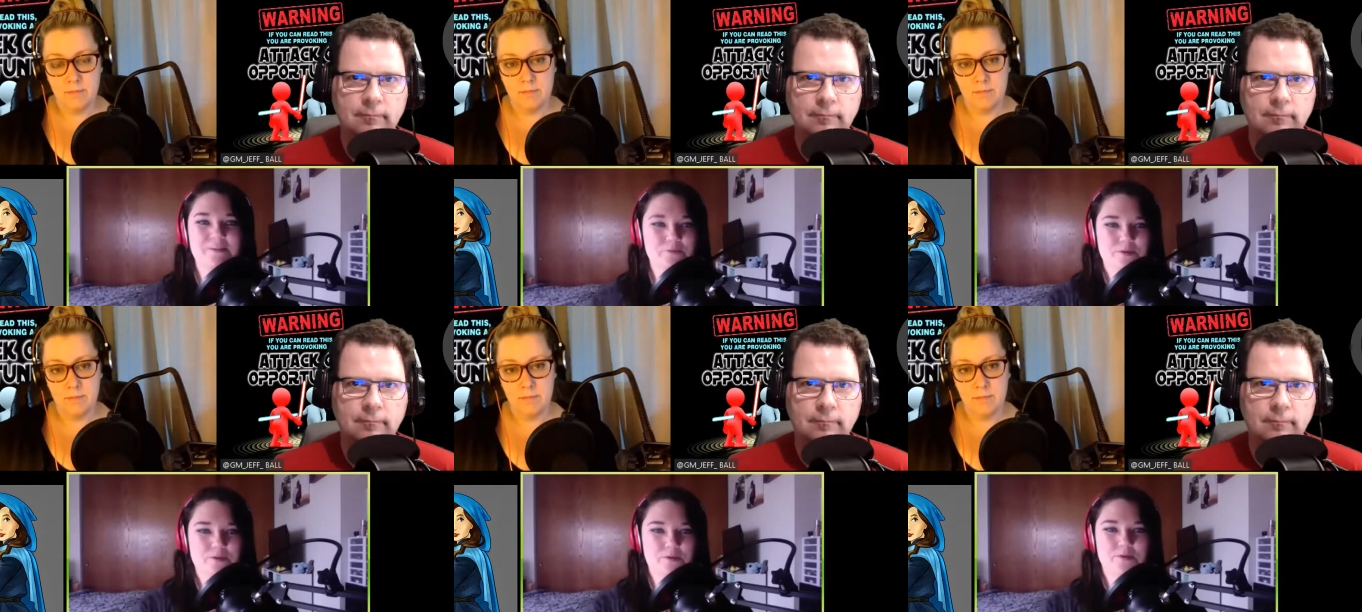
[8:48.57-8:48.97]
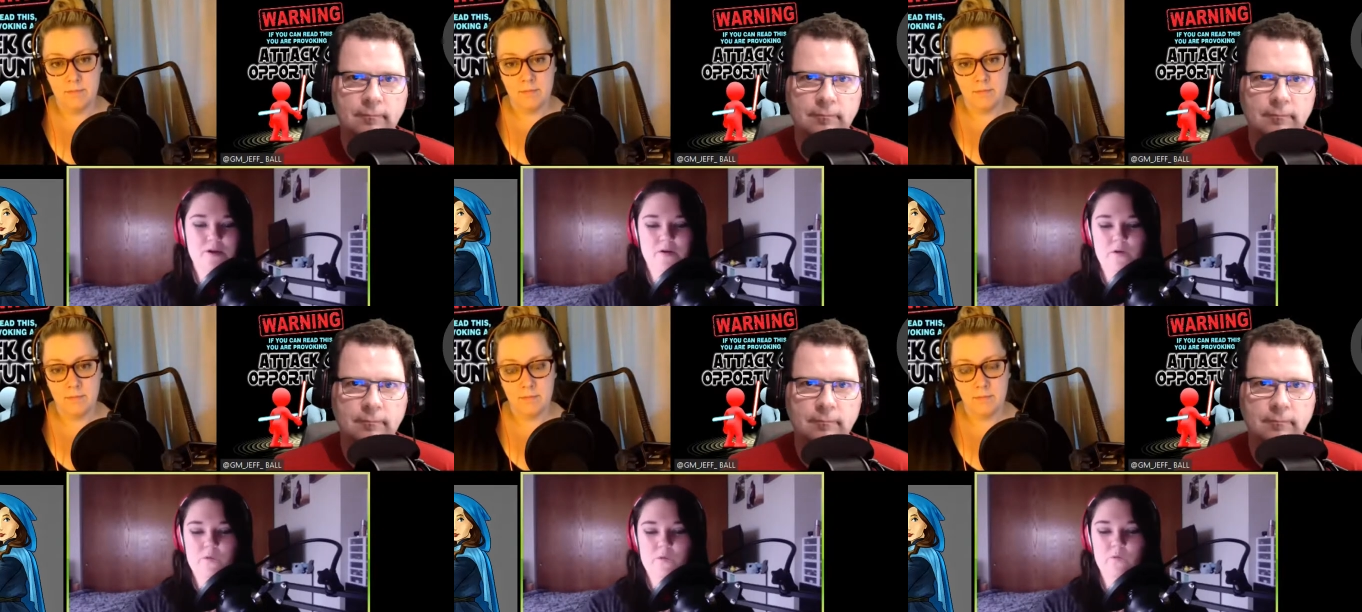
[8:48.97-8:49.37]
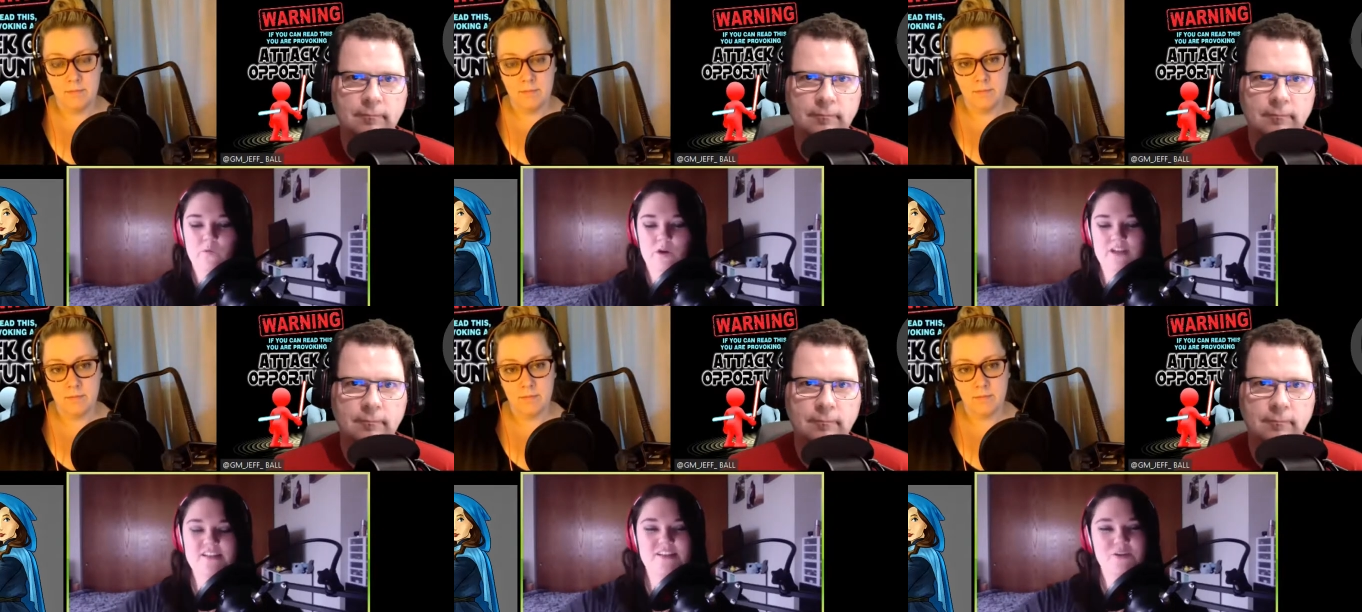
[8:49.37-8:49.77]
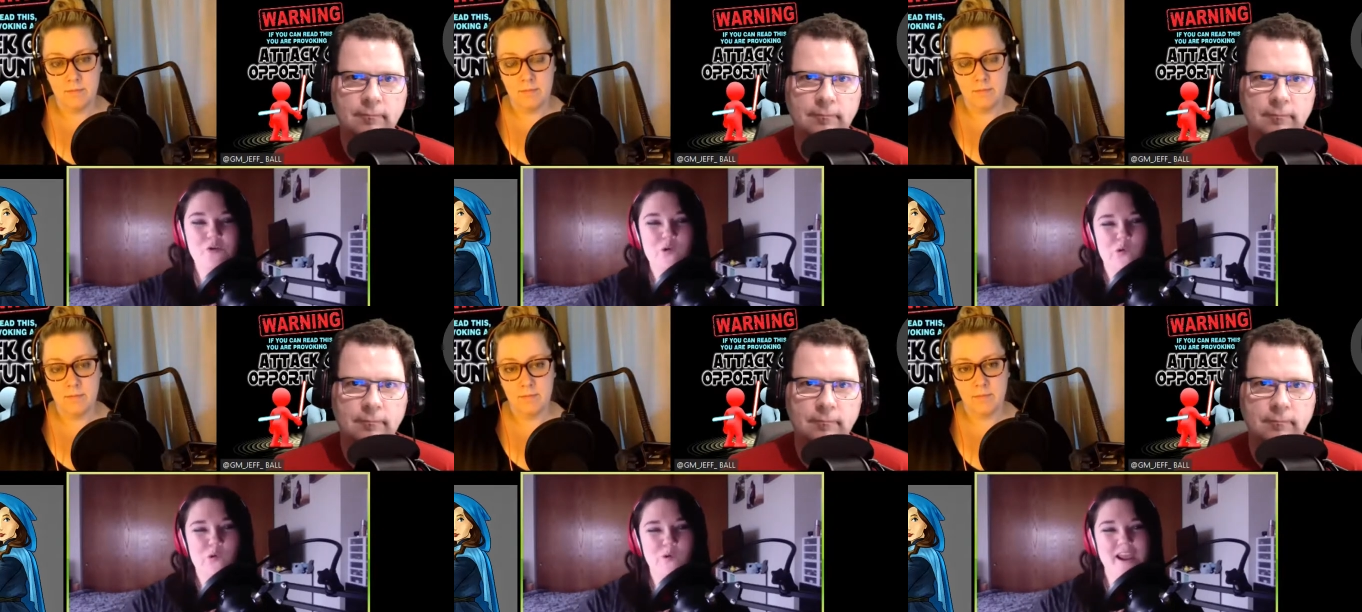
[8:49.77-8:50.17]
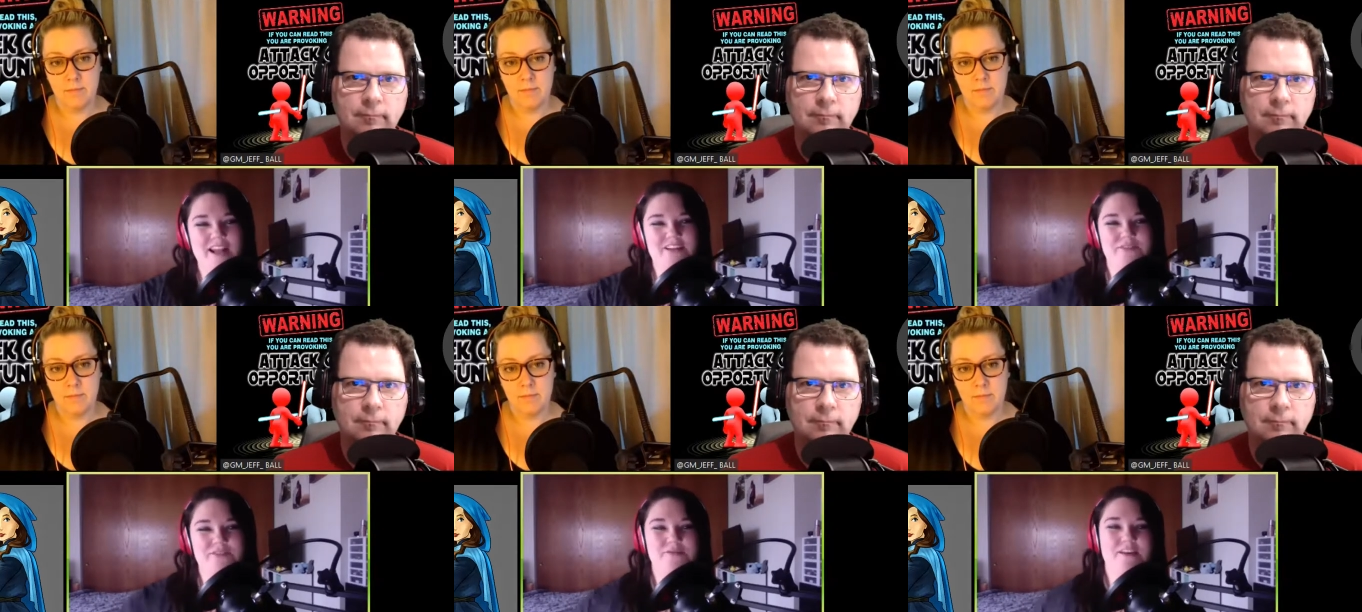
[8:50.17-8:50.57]
Speaker 1: oh, what is a cool way to
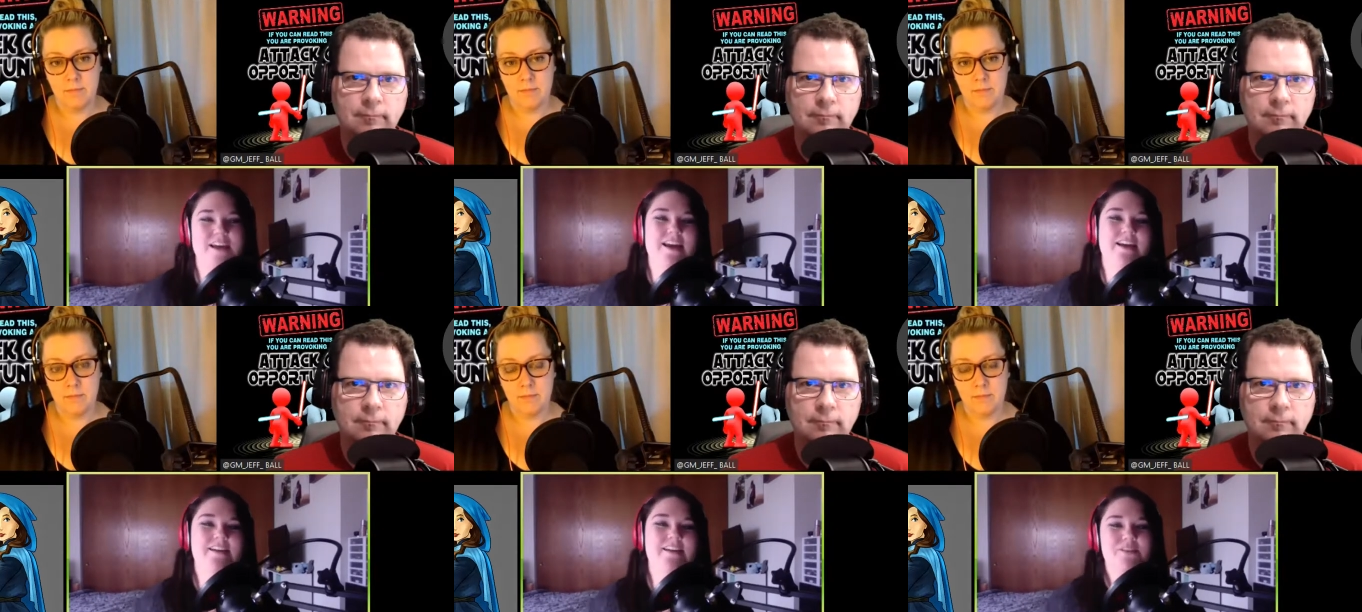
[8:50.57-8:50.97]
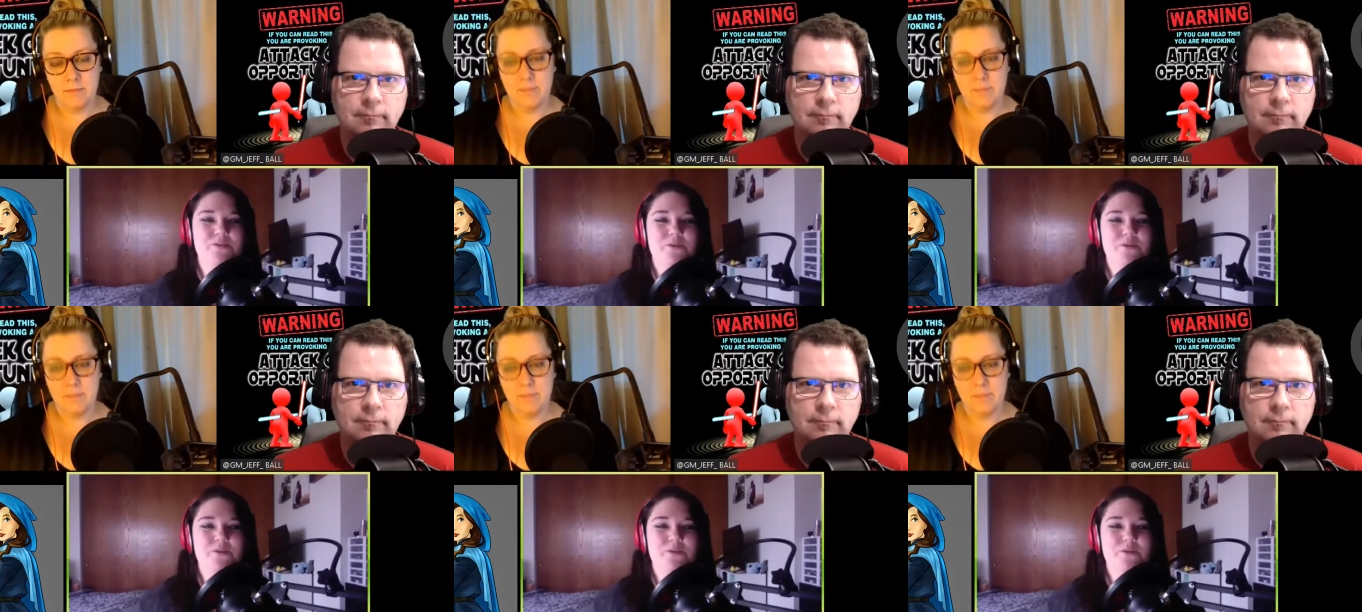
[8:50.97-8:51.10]
do this?